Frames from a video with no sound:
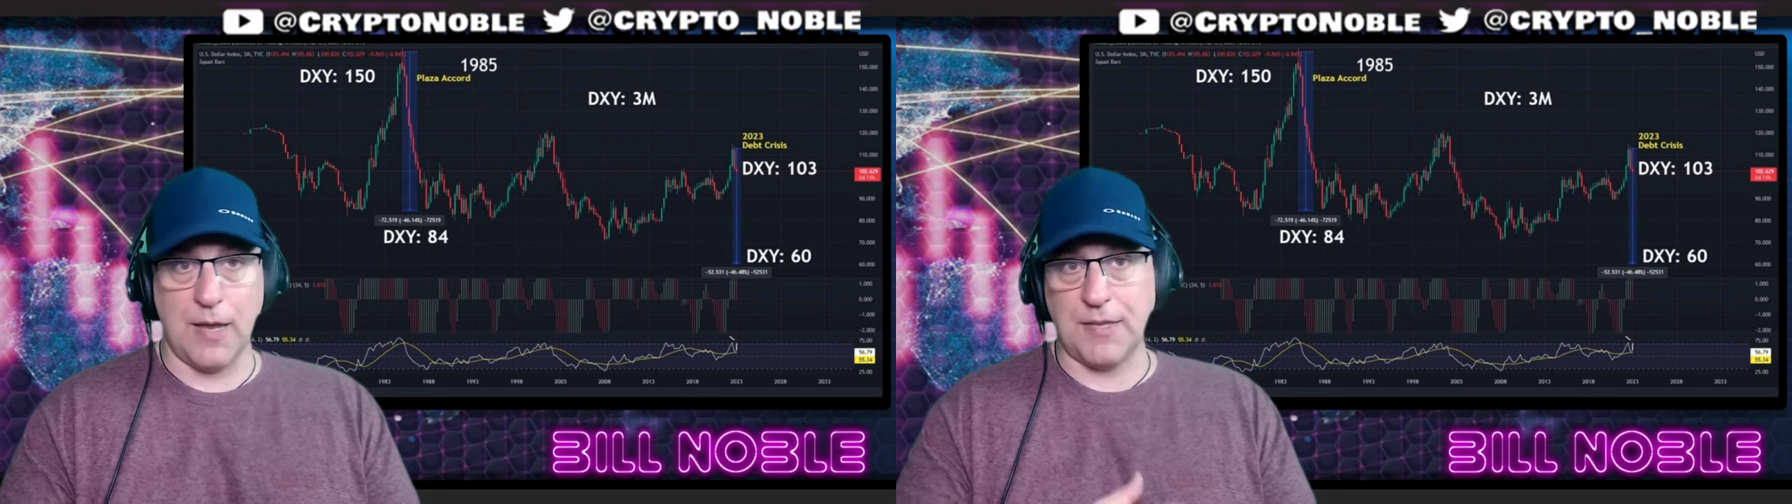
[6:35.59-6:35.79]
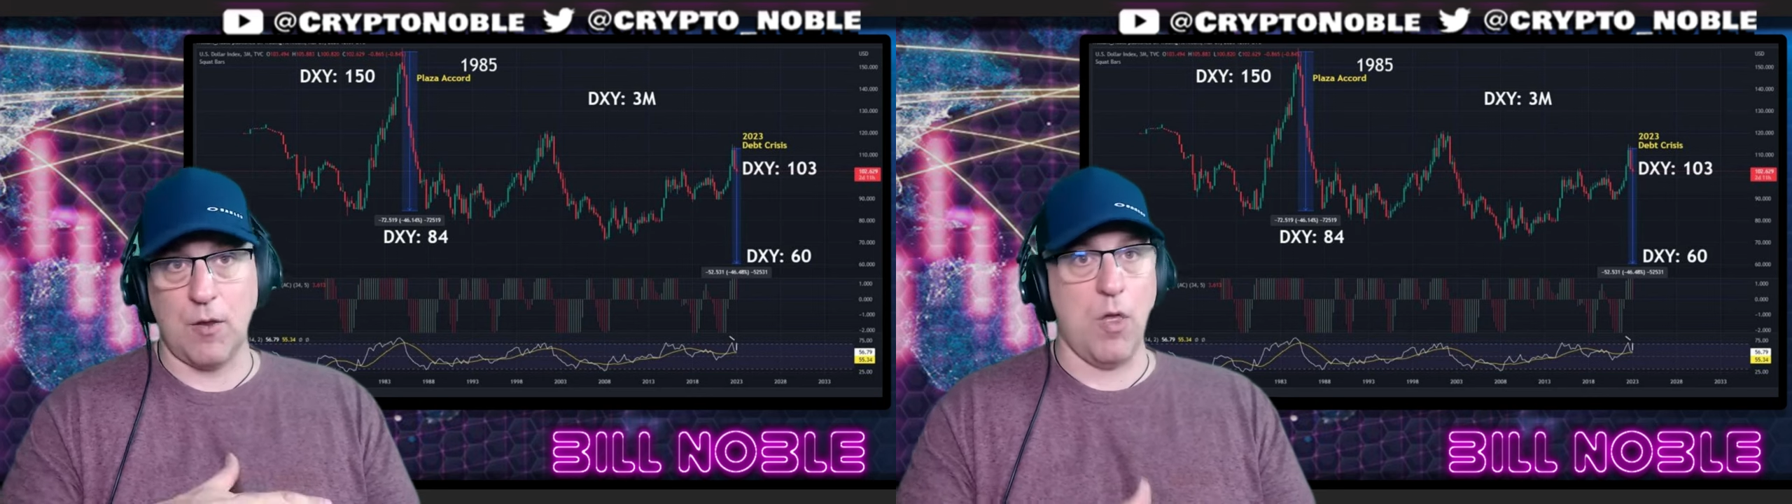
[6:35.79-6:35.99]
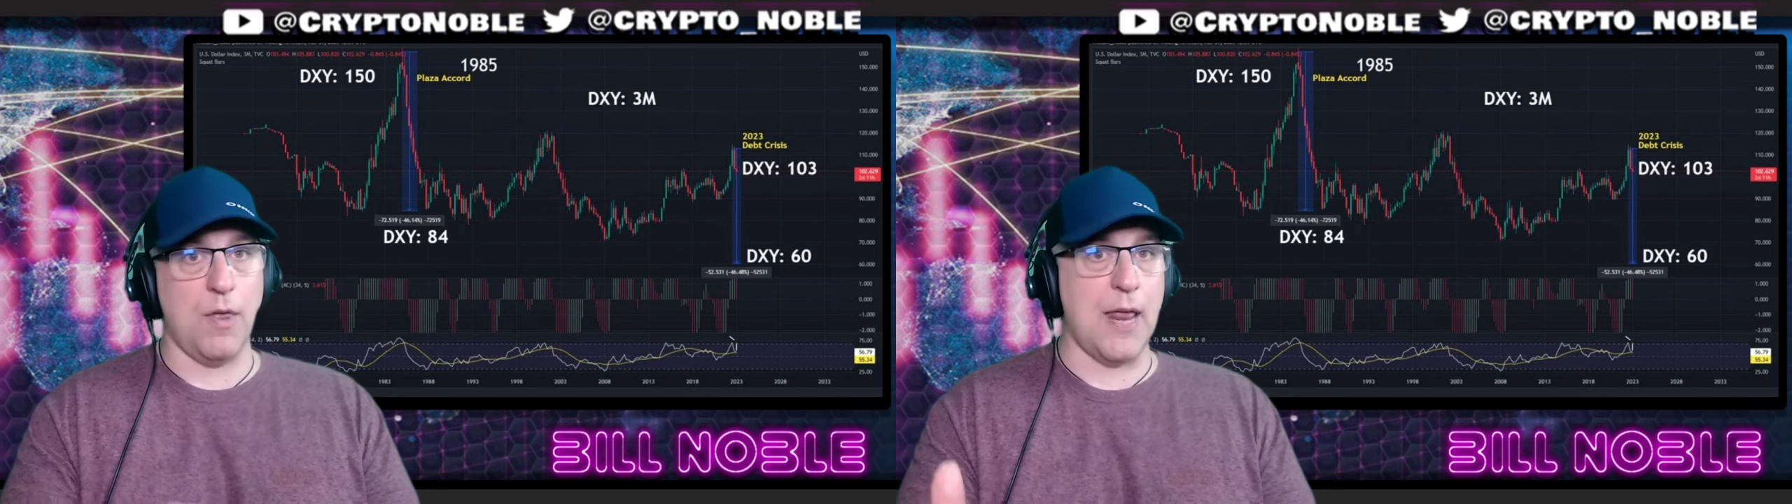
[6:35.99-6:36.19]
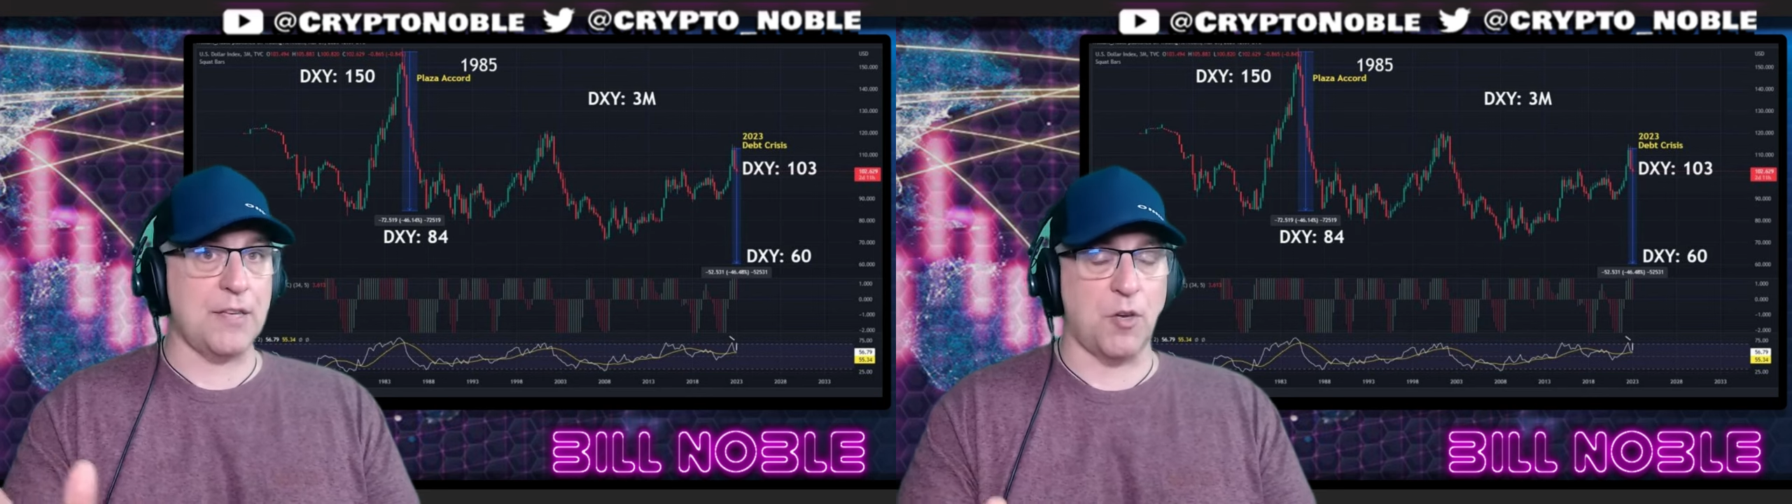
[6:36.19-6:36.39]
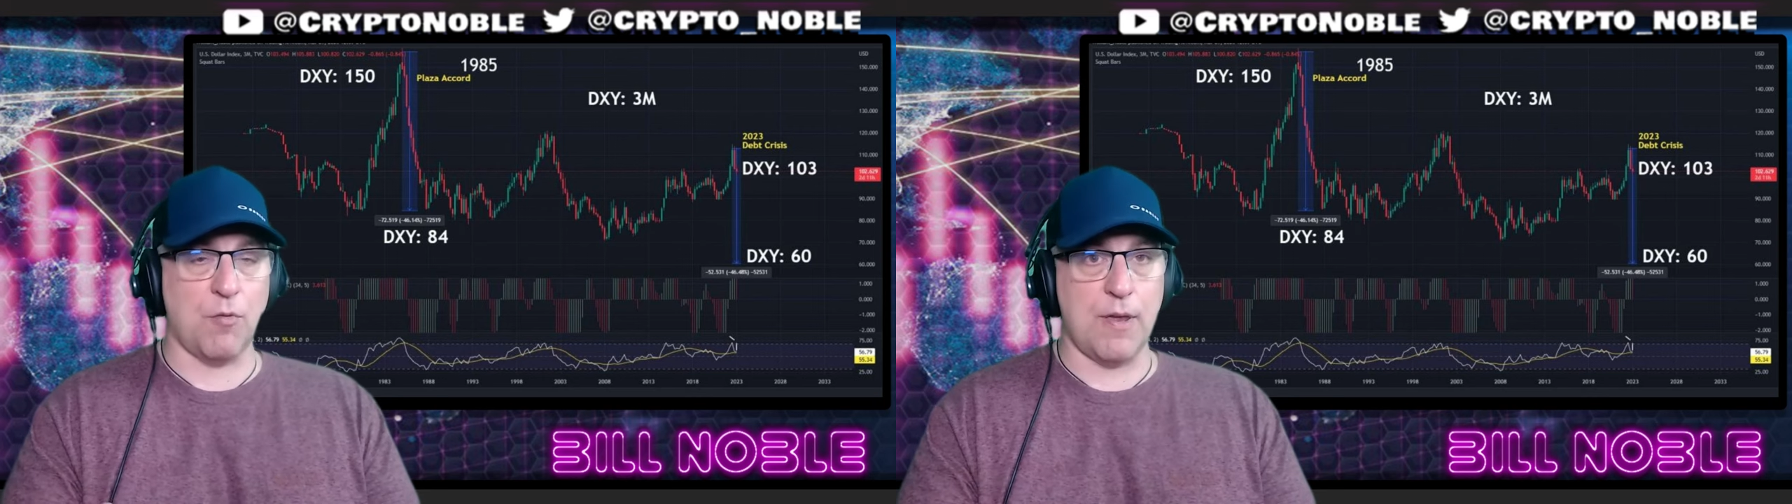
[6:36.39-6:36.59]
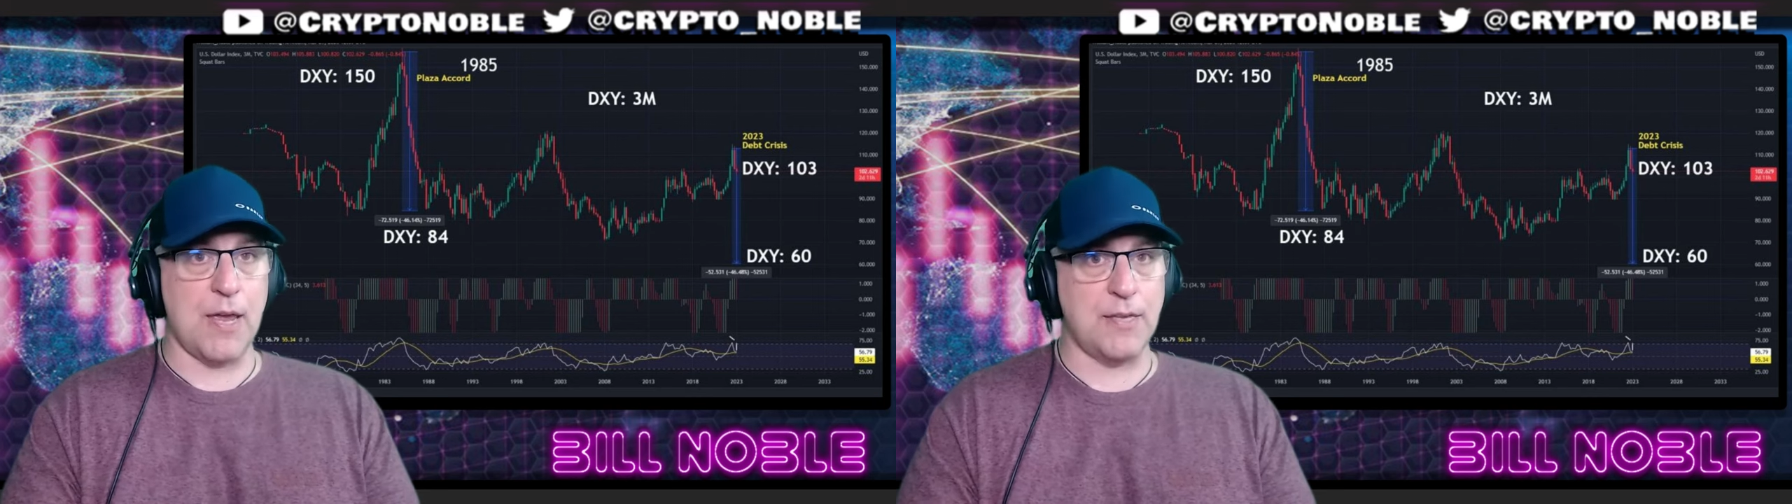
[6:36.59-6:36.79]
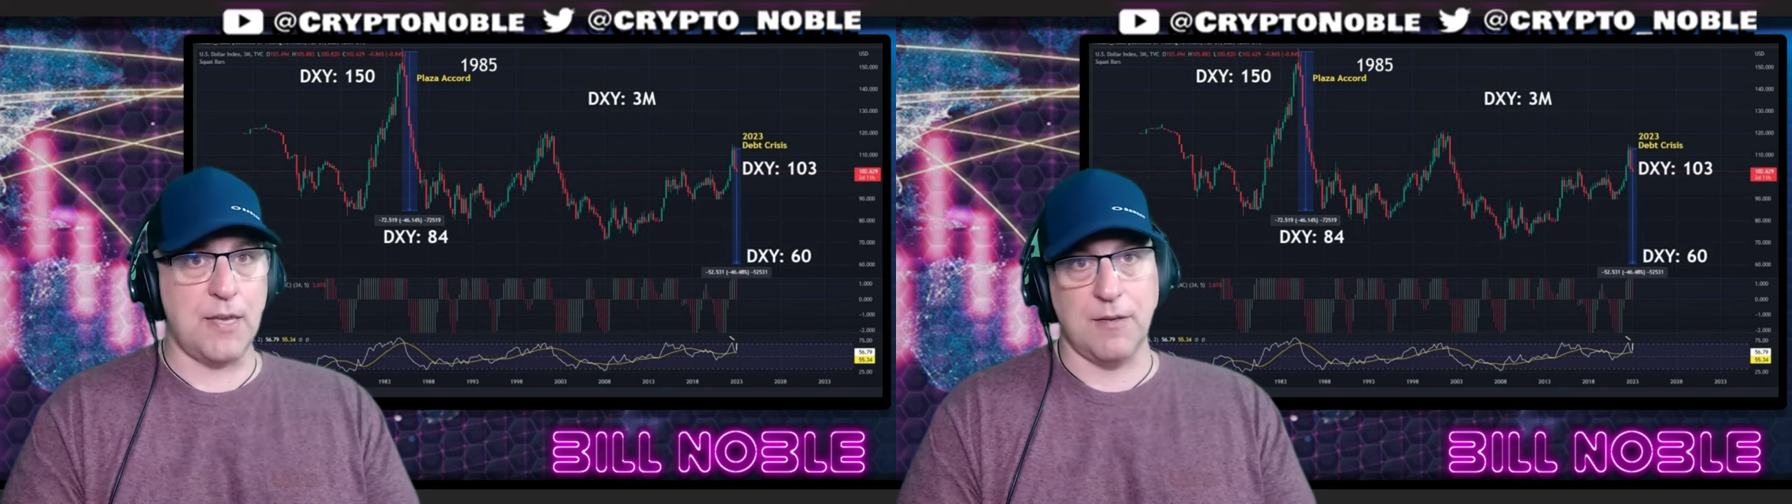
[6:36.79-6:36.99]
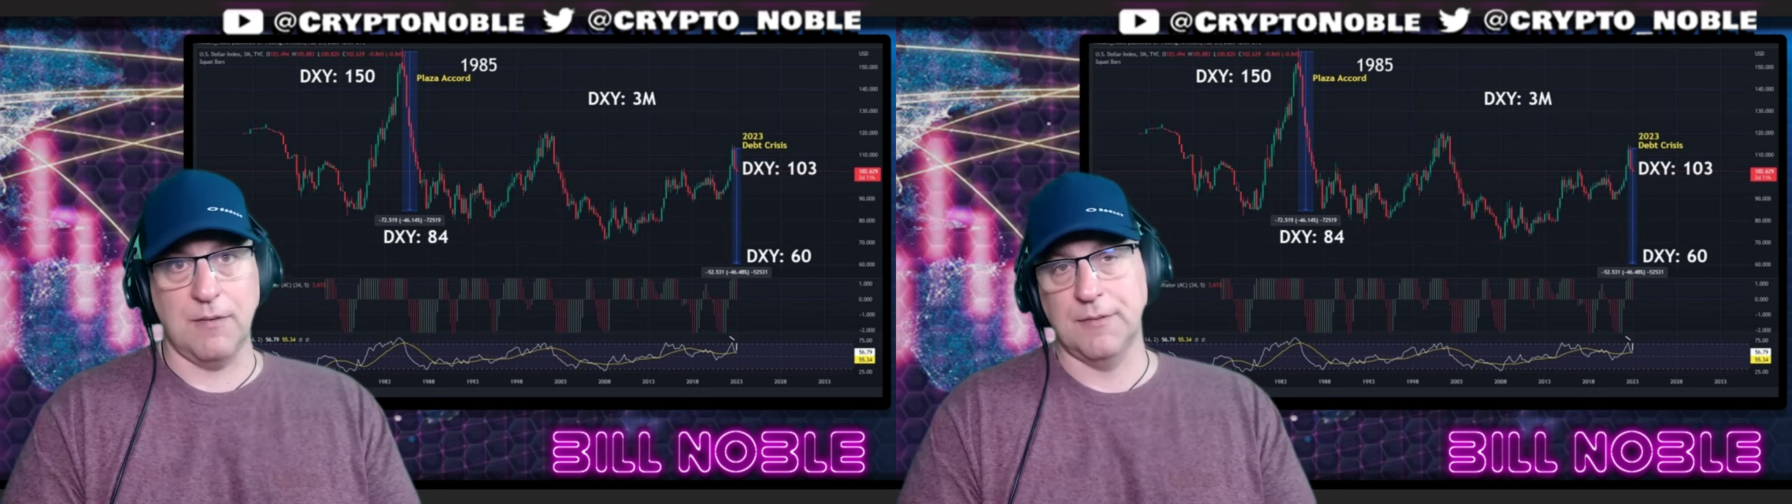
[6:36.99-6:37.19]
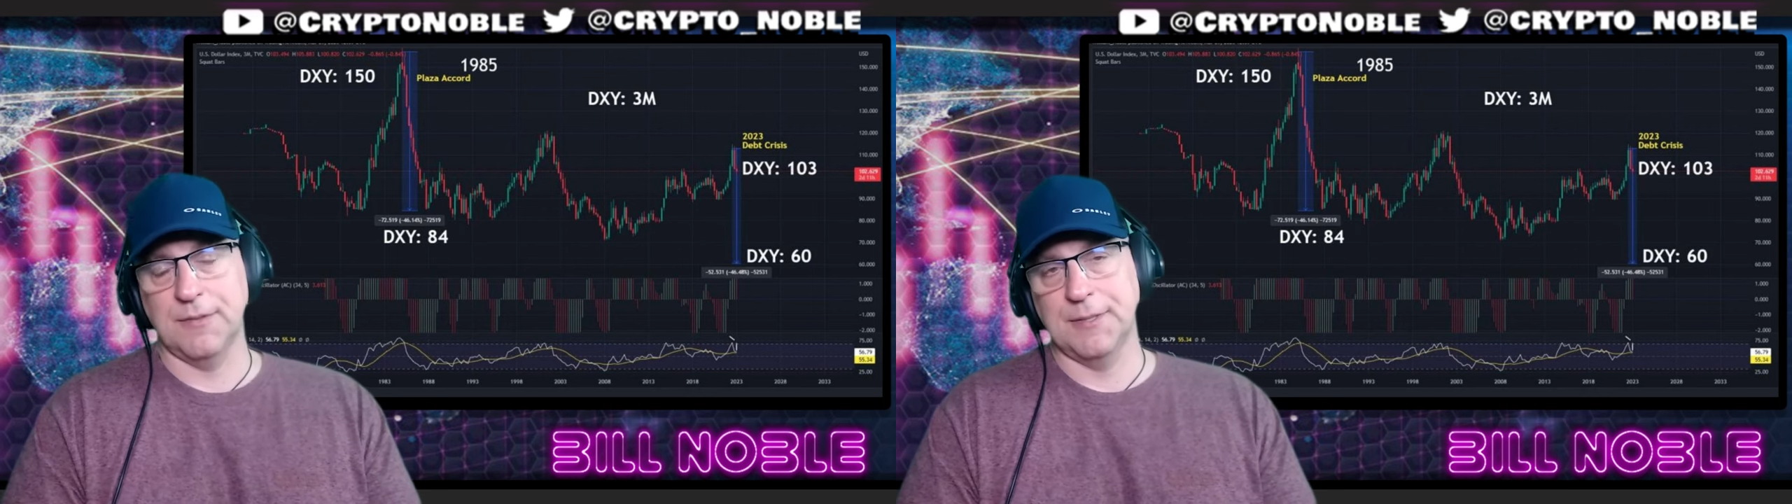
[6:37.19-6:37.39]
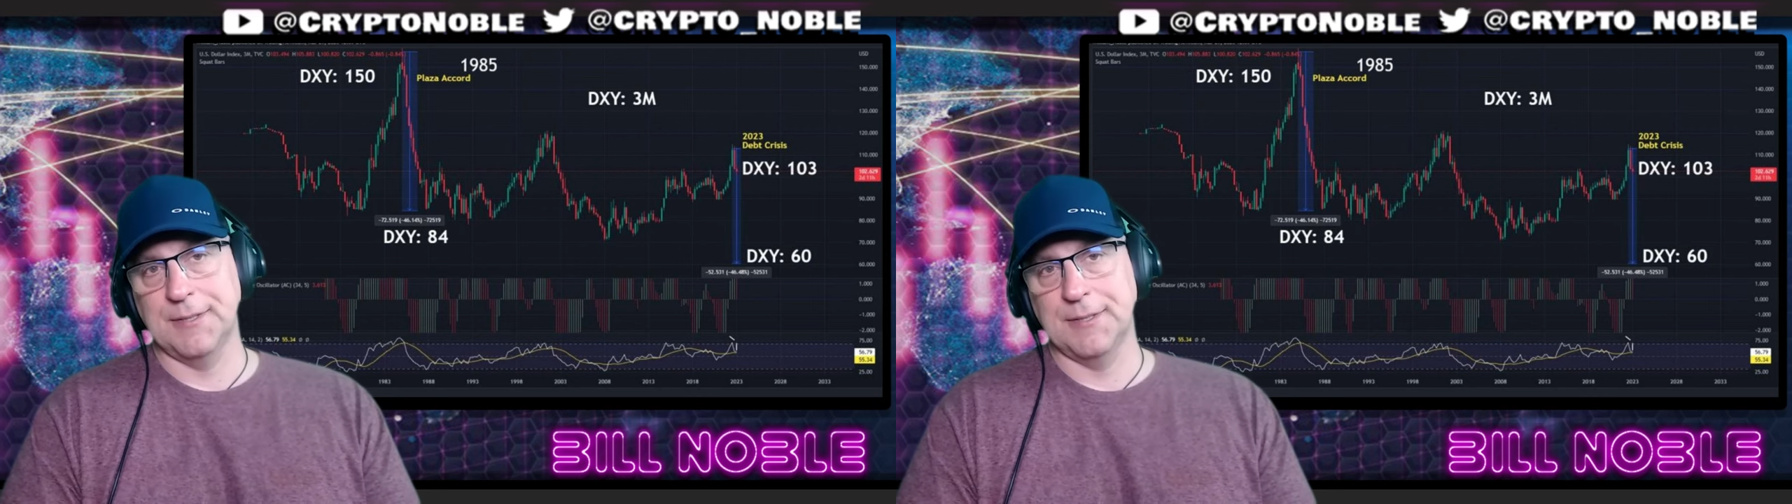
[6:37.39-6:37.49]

And I think all of that's a great idea.